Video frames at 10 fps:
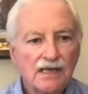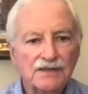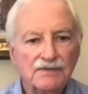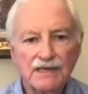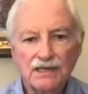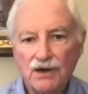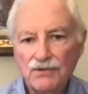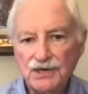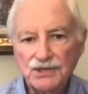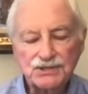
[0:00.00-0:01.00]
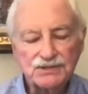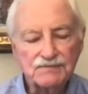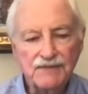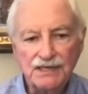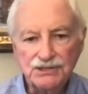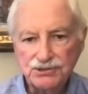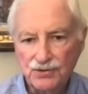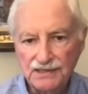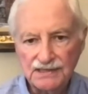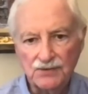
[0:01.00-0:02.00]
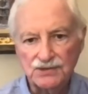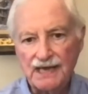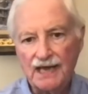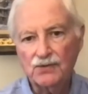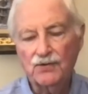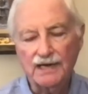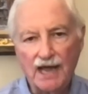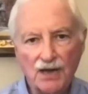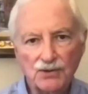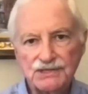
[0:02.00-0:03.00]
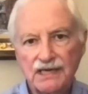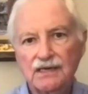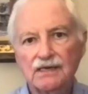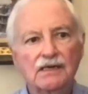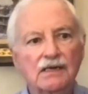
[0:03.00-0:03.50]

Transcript: The mill owners made sure that there was adequate housing,